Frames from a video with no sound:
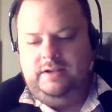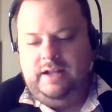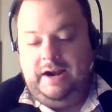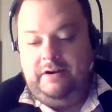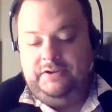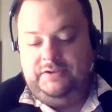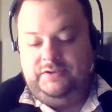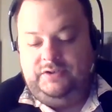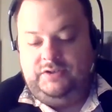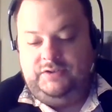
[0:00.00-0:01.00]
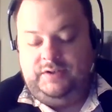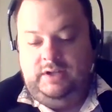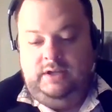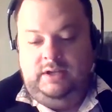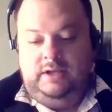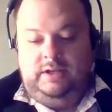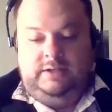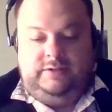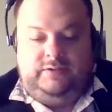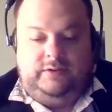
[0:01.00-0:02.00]
and Harris is just
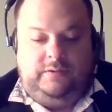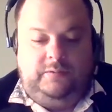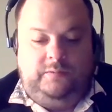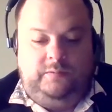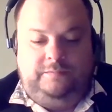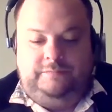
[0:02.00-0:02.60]
so